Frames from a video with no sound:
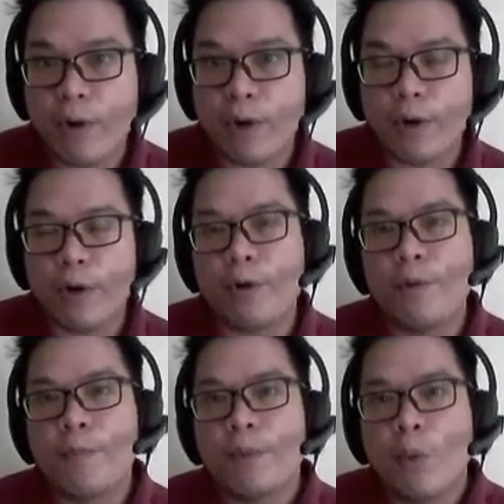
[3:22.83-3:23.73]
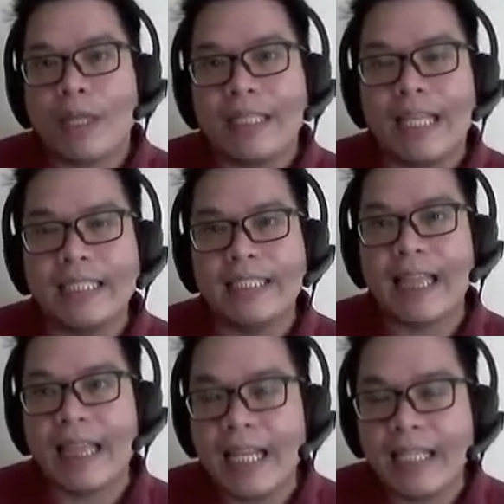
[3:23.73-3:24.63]
or what is
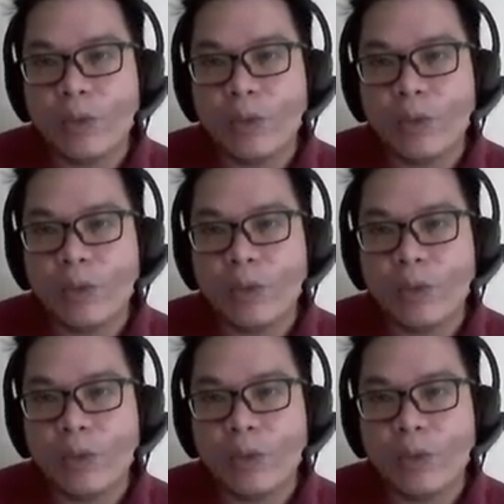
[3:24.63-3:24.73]
the thing